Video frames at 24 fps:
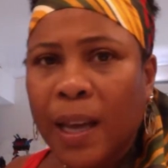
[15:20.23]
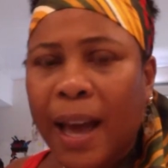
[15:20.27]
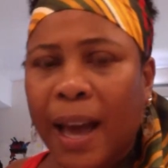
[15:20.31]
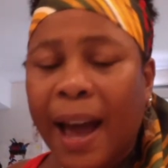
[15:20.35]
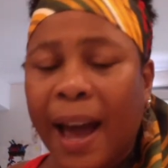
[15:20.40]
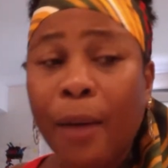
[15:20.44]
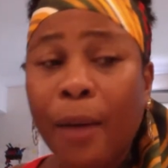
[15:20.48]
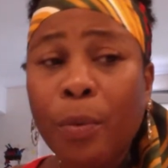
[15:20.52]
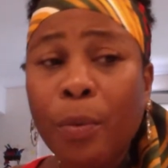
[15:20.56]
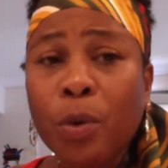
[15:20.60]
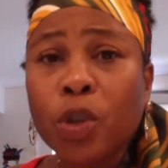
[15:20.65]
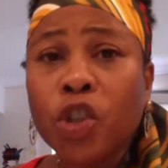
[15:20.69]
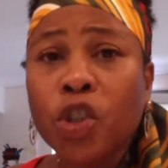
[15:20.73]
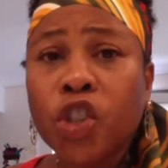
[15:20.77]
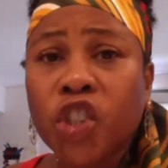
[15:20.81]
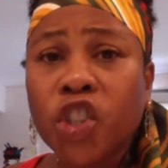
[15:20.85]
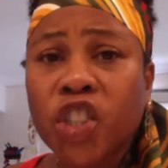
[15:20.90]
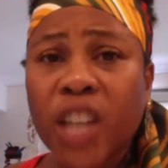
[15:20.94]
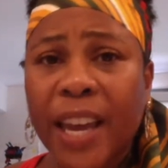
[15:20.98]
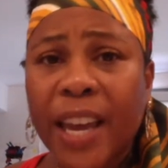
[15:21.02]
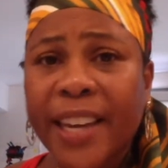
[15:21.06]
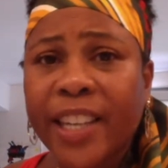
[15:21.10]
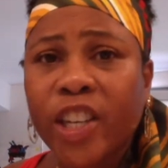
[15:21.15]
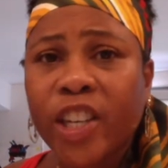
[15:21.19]
I will
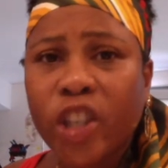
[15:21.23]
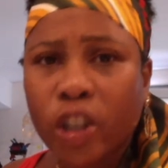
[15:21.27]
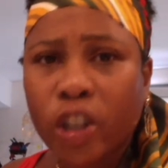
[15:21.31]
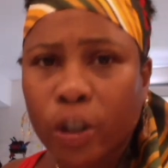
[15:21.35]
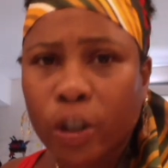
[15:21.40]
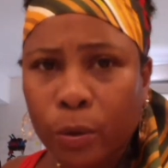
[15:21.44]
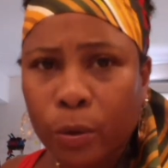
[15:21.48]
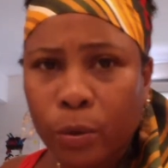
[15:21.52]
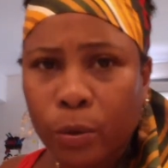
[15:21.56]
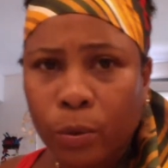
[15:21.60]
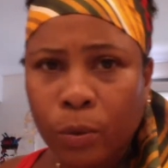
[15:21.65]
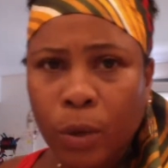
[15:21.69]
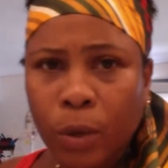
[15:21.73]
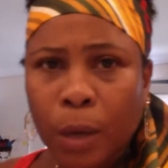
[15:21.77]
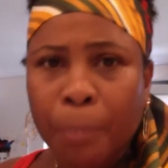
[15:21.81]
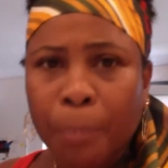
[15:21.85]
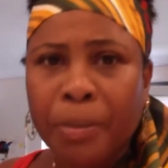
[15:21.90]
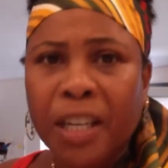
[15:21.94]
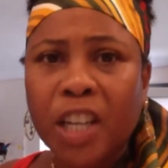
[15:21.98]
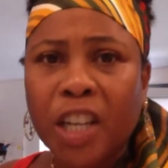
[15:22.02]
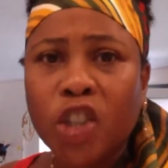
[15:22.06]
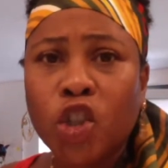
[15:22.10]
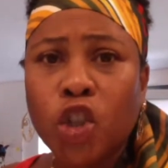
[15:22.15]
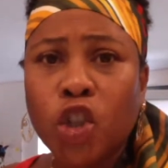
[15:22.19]
shake you
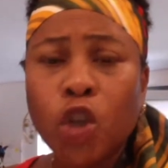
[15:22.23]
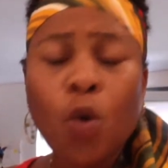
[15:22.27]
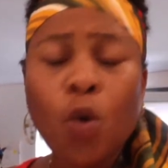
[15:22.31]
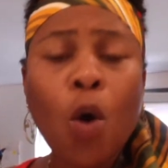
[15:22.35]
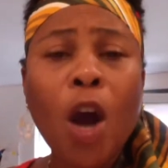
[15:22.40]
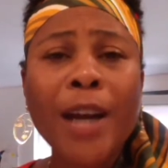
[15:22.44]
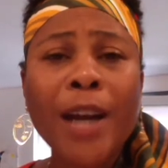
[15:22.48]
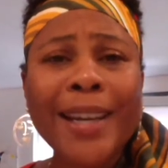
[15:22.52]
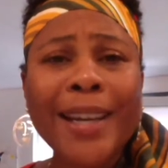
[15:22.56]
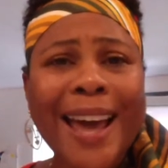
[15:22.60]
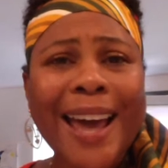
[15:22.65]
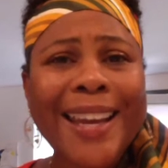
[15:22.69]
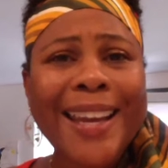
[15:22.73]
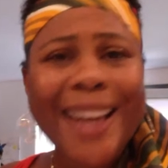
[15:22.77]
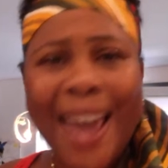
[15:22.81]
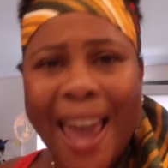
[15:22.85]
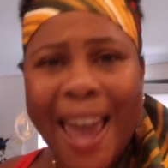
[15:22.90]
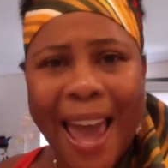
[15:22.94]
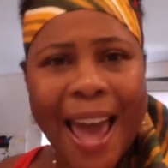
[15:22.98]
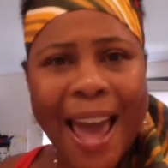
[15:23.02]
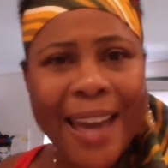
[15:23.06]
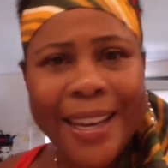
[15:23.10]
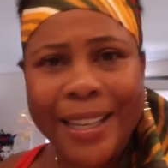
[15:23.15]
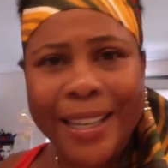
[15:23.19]
because you are not
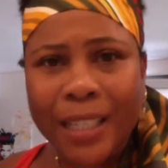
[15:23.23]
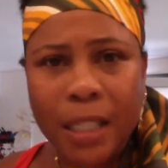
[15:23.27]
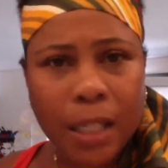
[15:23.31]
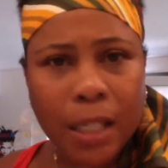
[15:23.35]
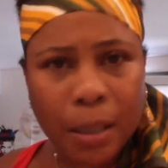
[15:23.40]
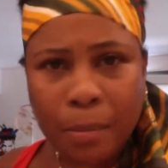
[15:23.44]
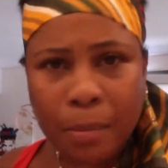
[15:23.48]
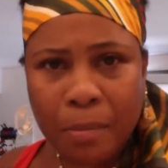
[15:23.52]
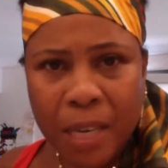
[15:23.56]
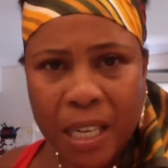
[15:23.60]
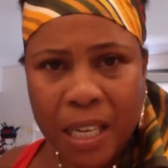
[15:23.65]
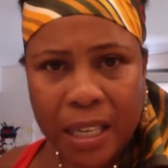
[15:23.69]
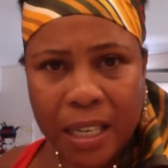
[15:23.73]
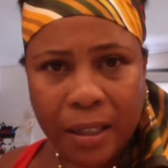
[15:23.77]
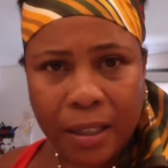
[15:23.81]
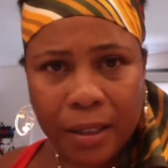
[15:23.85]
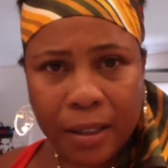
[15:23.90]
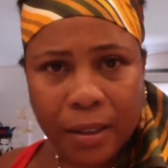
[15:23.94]
adding to me.